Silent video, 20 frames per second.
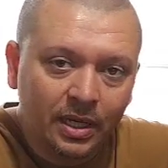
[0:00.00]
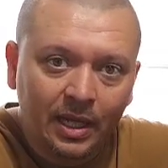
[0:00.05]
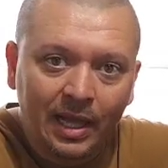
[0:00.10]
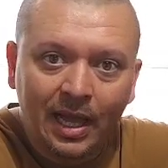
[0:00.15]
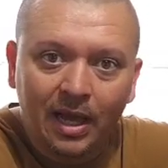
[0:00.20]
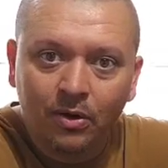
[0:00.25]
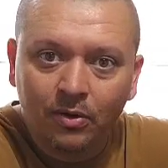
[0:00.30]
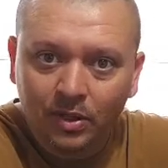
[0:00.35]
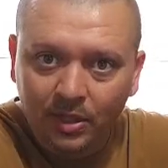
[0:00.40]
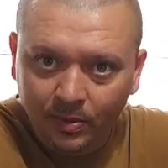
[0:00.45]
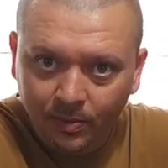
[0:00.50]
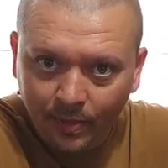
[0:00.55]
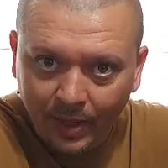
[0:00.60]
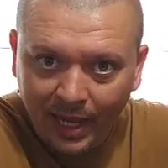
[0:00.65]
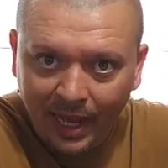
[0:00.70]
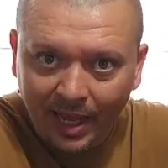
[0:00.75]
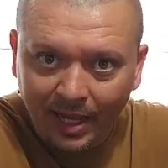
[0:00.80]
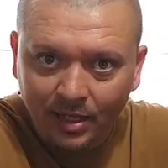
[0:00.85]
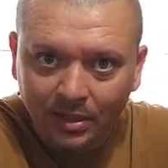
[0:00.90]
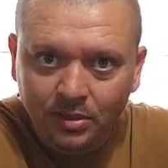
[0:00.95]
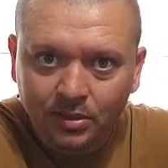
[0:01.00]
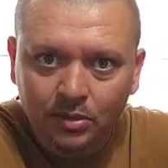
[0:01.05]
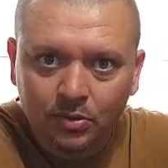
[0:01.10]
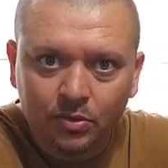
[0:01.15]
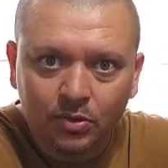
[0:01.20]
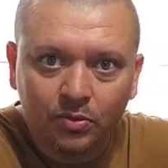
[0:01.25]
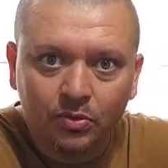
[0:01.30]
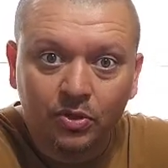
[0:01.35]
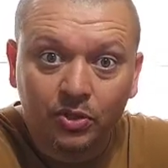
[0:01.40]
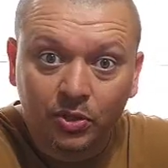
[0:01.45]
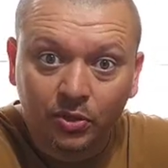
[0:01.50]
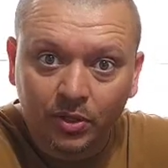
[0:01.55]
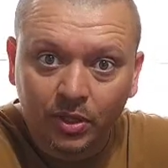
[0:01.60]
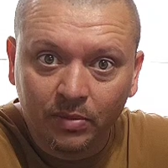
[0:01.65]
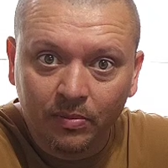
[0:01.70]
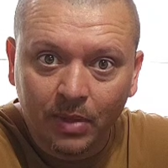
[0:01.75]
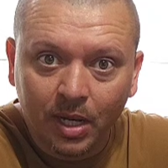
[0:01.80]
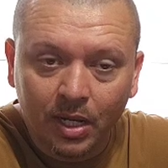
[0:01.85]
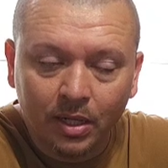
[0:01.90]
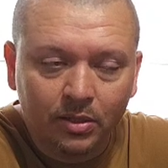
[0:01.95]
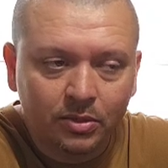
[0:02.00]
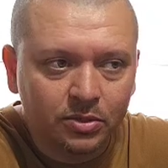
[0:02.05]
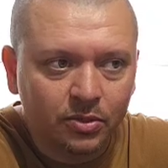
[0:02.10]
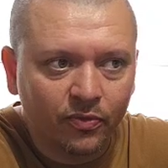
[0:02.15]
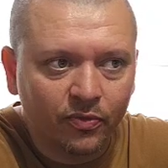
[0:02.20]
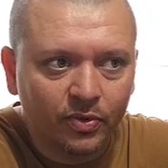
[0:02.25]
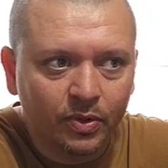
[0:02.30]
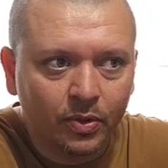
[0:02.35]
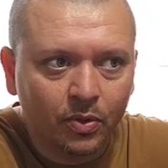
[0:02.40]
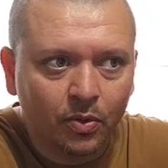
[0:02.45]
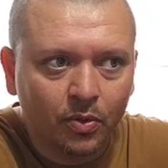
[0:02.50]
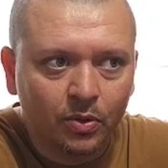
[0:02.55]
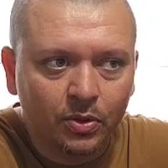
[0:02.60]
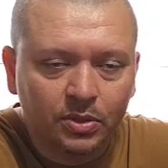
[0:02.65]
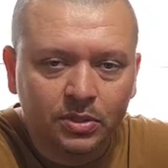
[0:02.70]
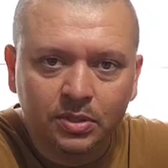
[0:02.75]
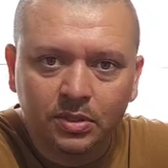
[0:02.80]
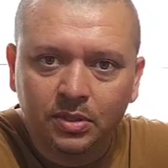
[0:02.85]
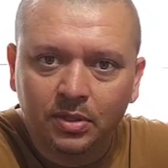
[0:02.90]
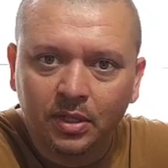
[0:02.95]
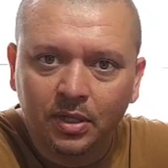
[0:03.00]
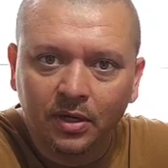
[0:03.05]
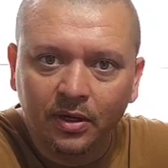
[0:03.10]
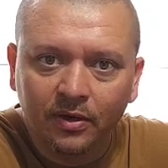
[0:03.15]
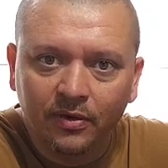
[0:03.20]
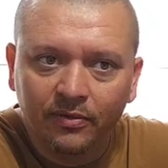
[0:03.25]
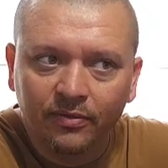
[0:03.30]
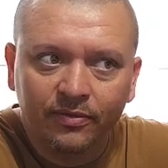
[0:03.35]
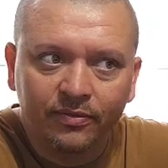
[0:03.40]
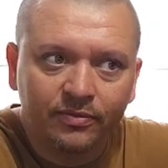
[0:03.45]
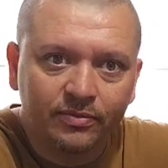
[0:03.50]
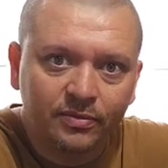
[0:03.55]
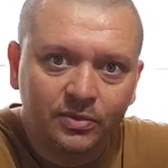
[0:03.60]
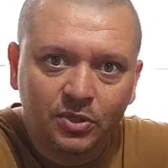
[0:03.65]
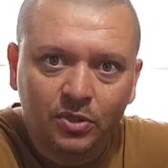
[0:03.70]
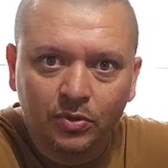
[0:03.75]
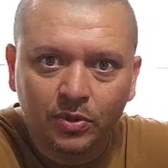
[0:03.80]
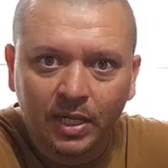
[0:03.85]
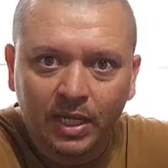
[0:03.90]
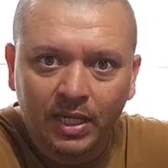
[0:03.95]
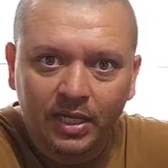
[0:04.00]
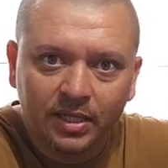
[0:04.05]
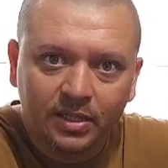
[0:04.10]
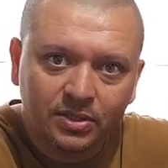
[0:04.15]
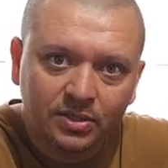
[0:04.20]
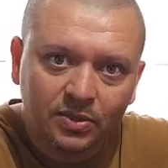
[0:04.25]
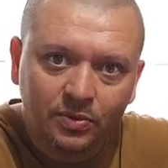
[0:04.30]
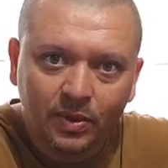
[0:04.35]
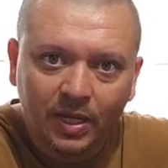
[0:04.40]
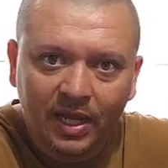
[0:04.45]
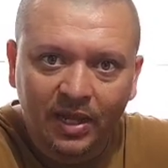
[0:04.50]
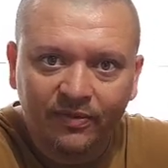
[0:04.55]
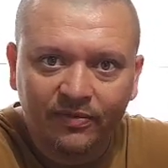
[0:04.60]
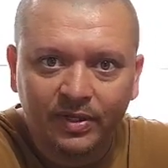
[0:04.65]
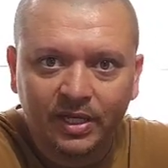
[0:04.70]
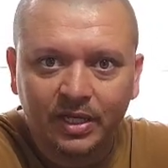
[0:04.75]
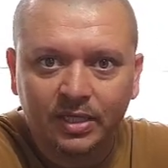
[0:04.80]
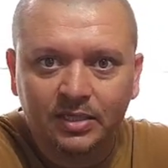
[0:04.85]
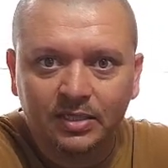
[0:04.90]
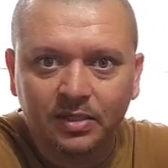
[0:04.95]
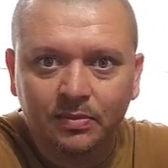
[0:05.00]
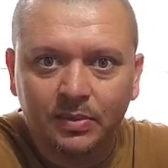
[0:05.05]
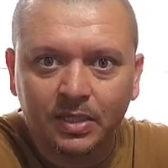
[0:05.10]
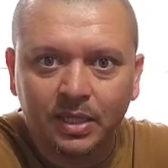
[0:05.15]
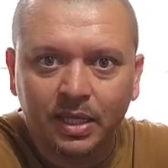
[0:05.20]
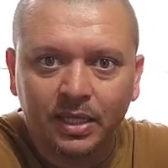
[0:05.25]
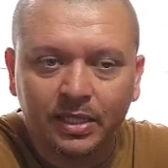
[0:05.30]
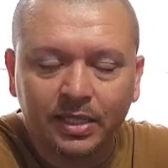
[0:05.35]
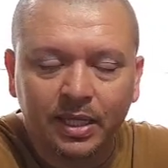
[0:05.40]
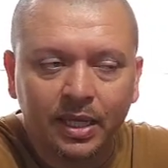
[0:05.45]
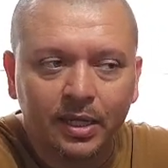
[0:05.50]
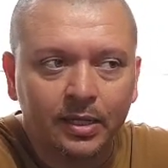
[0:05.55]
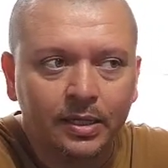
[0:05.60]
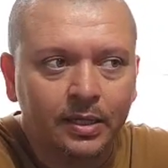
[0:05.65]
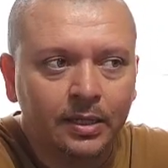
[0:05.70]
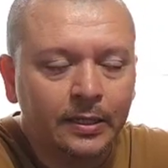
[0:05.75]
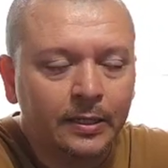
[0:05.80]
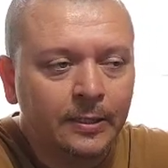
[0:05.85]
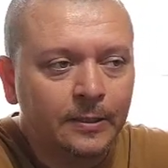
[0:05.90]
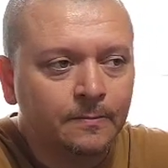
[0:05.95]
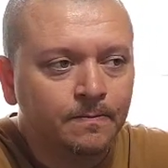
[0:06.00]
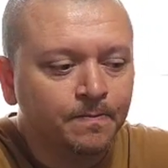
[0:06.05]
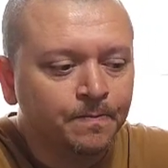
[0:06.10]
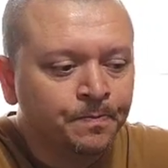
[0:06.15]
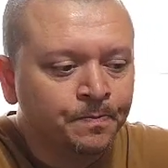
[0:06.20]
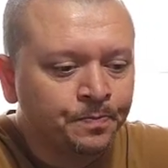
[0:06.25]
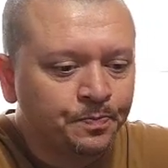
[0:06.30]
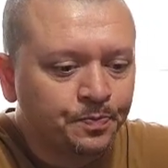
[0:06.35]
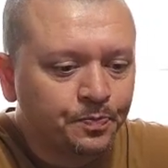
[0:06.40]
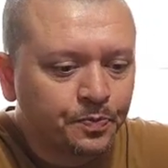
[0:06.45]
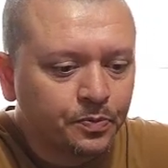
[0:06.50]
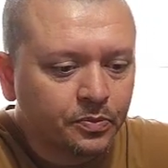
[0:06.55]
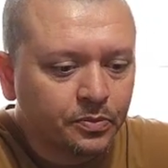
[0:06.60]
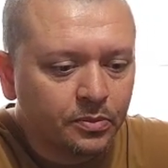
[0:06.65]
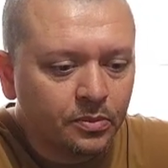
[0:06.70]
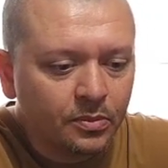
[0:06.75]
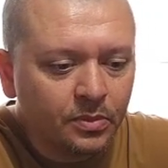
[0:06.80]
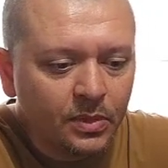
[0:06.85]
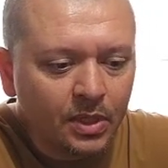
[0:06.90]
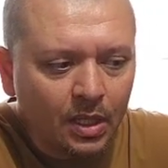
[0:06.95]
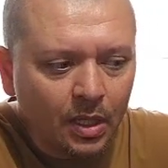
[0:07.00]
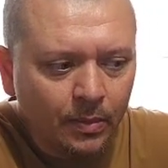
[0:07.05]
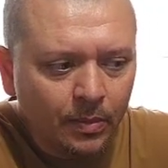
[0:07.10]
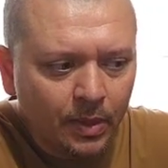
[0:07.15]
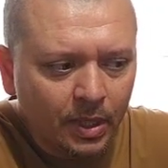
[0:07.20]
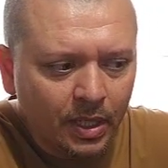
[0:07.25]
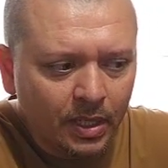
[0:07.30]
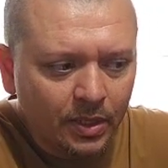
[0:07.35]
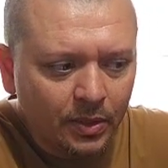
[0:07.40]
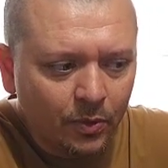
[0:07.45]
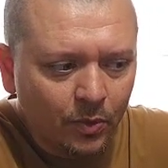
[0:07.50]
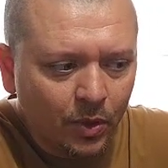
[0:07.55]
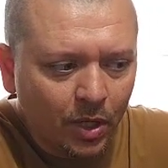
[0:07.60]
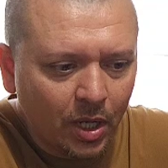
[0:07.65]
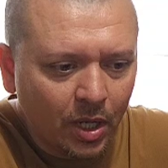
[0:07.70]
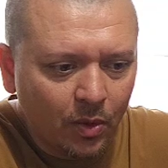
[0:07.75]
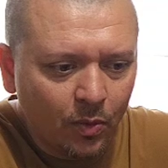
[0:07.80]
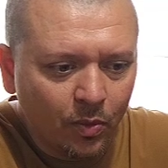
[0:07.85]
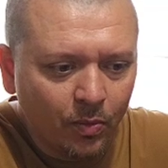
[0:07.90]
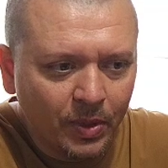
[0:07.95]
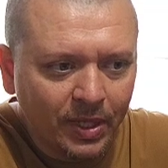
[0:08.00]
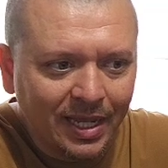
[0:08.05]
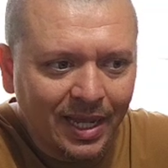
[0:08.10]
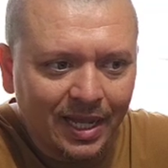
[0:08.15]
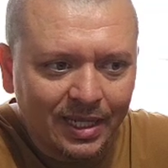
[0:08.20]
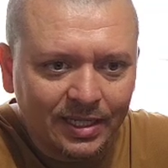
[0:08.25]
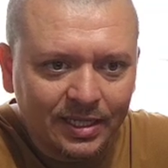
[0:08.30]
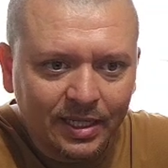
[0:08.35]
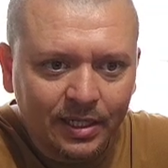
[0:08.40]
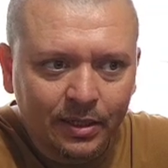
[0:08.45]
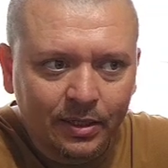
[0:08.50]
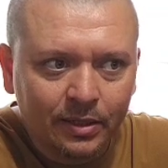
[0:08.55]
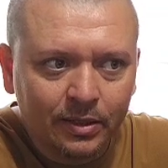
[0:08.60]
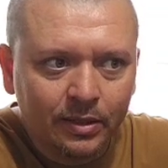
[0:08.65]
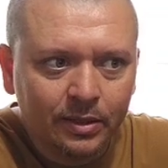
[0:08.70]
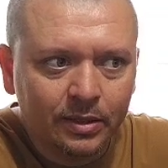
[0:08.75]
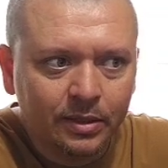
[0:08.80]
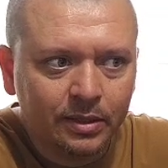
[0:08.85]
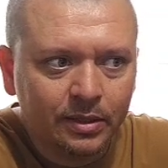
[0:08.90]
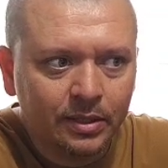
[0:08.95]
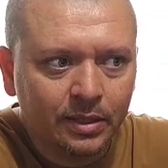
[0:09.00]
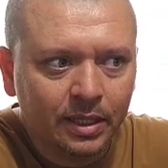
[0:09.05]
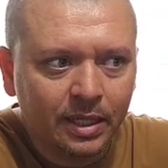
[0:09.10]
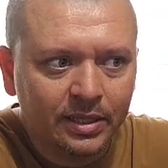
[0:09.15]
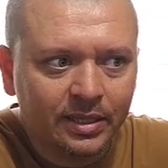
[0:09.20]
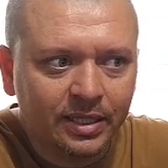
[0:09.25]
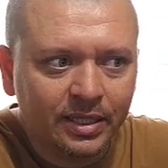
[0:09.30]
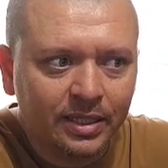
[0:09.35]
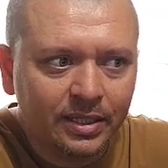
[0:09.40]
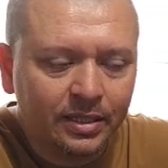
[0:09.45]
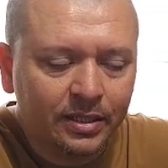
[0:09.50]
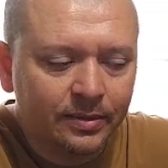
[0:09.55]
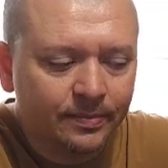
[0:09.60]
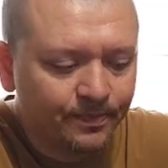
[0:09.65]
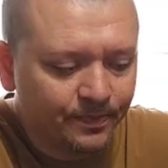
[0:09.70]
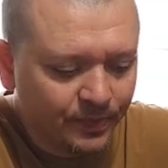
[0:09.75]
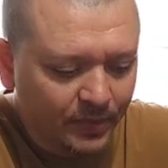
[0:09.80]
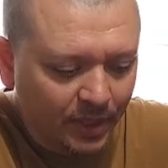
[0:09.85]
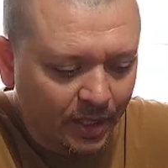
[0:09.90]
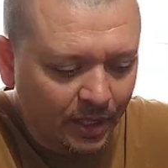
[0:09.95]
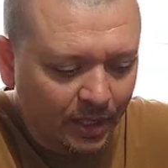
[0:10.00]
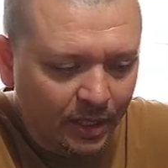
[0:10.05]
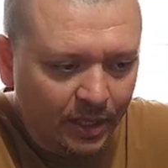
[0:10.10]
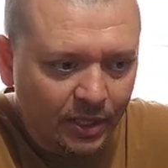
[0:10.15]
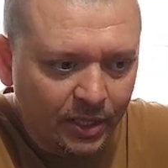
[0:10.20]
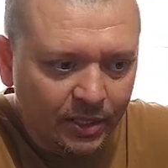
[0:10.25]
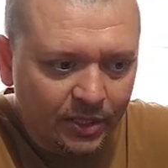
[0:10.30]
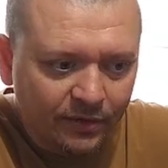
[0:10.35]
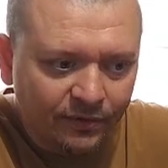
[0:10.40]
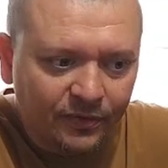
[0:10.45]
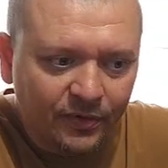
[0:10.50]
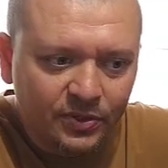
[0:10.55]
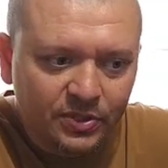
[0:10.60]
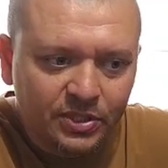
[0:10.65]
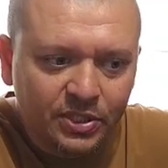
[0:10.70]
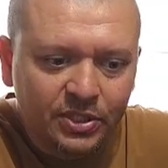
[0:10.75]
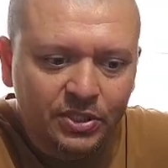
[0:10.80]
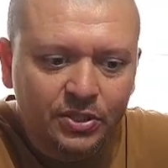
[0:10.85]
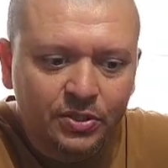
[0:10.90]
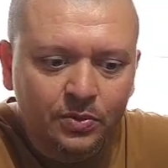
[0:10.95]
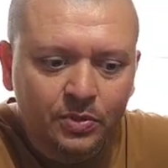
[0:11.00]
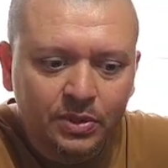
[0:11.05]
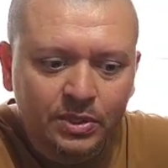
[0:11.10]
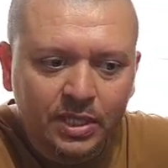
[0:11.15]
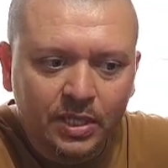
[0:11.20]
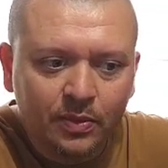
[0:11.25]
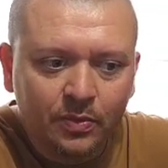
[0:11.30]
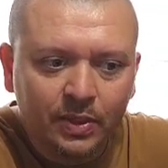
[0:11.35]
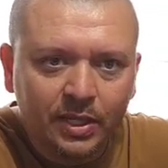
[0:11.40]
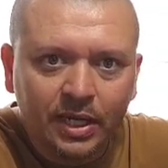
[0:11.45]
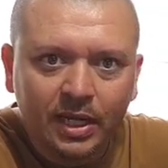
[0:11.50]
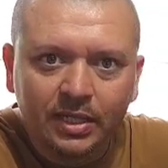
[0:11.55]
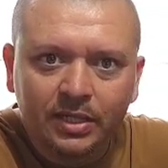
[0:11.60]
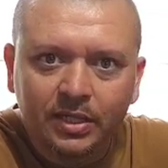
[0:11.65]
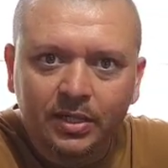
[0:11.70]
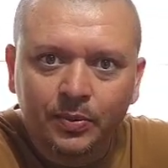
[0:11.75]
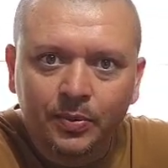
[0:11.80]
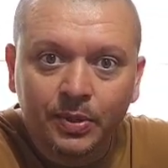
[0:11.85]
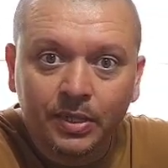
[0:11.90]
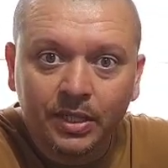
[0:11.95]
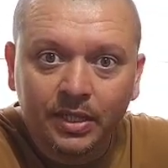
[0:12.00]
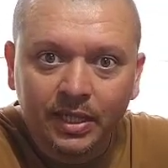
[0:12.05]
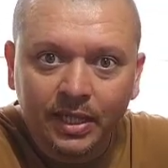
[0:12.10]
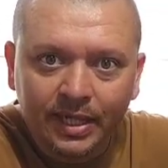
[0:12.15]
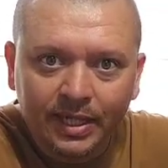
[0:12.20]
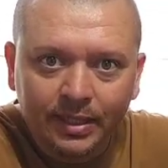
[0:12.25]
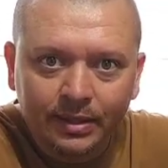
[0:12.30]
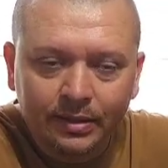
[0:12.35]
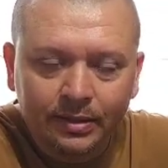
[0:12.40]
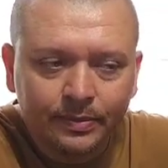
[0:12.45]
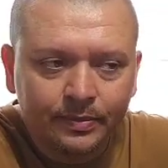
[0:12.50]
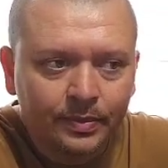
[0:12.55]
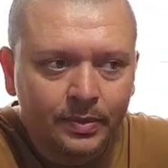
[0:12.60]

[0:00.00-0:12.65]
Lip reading: out and back, so do 30 miles over the course of 2 days, 2.5 days, something like that. But when we got there, I think the first issue was that we got there pretty late.